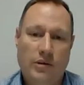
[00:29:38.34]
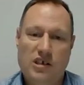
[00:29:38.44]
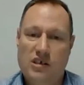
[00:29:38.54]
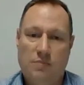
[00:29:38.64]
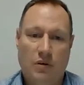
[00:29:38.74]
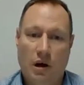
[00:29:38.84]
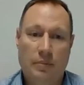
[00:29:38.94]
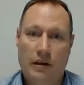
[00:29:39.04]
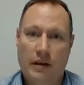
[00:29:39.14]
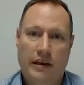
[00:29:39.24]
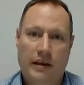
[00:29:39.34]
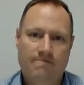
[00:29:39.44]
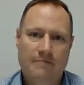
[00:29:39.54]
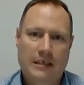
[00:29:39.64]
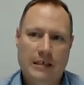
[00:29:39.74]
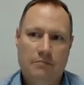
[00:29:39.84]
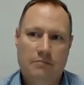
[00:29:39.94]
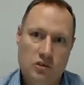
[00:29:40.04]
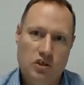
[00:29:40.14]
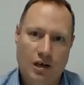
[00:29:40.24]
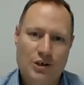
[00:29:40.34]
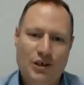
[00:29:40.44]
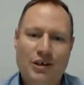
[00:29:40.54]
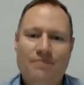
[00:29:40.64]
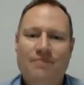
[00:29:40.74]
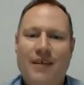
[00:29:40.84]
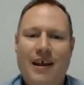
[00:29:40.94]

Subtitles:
which is appropriately structured,